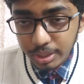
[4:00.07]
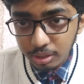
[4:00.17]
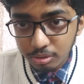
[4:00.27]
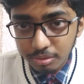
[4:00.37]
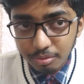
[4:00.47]
weak
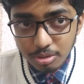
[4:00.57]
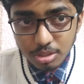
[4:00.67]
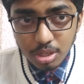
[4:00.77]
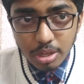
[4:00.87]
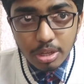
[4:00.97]
nuclear
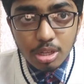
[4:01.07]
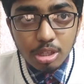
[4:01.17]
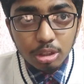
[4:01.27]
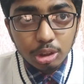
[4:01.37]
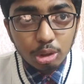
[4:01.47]
force.
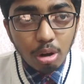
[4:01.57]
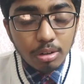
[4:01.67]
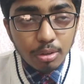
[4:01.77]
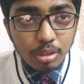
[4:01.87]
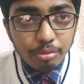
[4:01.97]
Strong
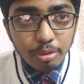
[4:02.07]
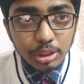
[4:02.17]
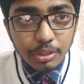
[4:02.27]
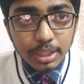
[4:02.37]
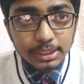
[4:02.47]
nuclear force,
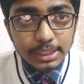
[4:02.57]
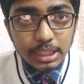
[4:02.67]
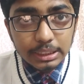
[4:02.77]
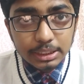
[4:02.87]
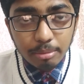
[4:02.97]
you can
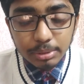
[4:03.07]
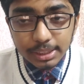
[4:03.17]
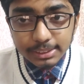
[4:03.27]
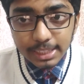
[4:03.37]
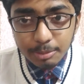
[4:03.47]
say, in some
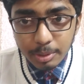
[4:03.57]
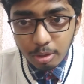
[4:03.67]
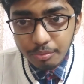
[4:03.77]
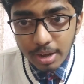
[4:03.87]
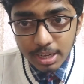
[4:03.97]
sense has been
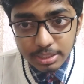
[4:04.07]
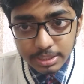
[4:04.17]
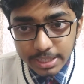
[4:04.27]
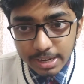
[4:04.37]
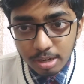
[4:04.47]
unified in the
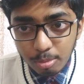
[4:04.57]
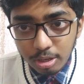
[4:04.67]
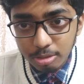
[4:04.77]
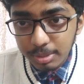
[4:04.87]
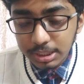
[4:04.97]
standard
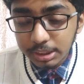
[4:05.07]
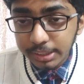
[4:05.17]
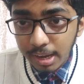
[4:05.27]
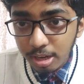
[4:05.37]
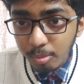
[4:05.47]
model, but the
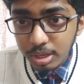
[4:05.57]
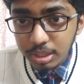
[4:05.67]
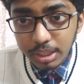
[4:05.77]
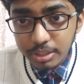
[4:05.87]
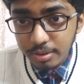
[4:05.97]
standard model,
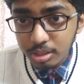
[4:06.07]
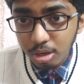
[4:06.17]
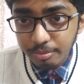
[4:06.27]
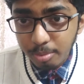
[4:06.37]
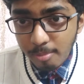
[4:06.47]
again, there are a
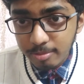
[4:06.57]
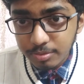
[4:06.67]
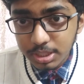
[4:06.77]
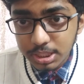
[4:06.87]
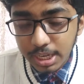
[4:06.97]
lot of problems
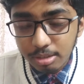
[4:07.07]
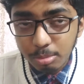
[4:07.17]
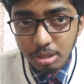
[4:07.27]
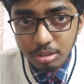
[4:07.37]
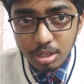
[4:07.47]
with the standard
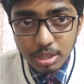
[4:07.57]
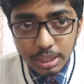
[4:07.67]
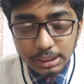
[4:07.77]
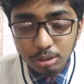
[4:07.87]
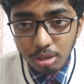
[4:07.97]
model.
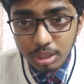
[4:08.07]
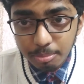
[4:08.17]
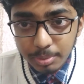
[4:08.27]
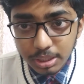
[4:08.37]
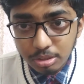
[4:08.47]
It's not a
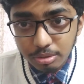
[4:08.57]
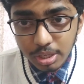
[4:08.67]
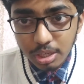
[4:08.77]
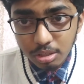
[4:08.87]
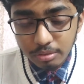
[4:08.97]
complete
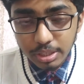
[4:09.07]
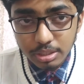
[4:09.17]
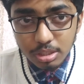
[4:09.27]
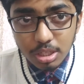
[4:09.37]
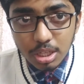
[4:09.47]
theory.
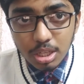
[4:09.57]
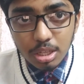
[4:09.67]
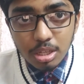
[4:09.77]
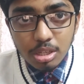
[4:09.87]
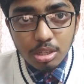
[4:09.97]
Alright.
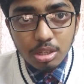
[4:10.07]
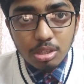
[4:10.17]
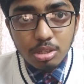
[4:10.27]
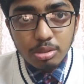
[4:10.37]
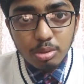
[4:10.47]

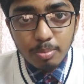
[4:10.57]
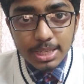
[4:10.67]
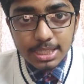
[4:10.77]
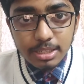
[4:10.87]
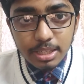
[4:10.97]
So
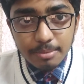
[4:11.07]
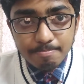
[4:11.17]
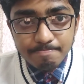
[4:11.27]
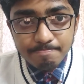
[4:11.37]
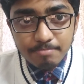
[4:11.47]

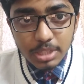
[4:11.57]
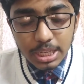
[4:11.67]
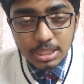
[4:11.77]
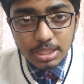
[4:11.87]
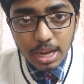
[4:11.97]
basically,
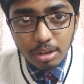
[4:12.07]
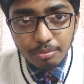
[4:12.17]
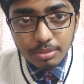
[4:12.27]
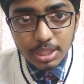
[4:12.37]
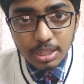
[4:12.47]
these kind
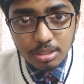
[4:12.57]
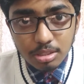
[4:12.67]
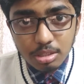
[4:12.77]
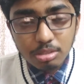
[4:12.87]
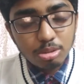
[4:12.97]
of things,
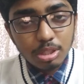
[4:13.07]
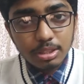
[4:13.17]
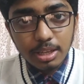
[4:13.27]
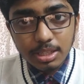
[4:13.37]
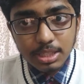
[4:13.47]
so the
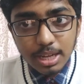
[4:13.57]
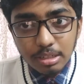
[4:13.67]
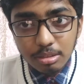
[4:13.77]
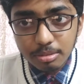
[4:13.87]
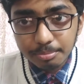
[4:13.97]
thing is
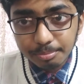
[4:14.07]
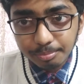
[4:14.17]
that